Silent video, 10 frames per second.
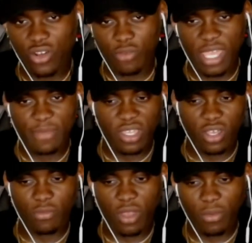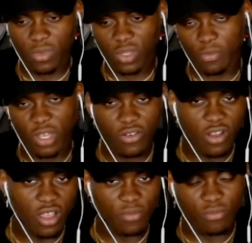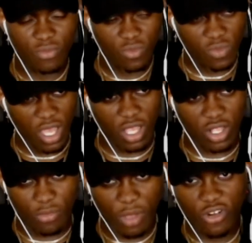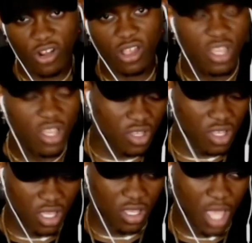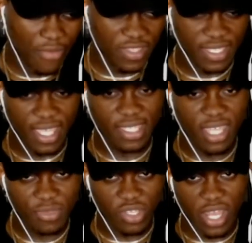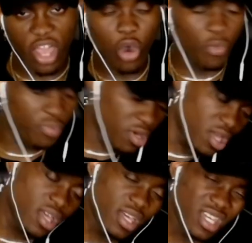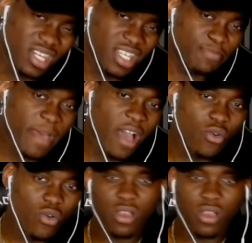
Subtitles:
Maybe Kamamura, however you say his name, is going to help in this battle.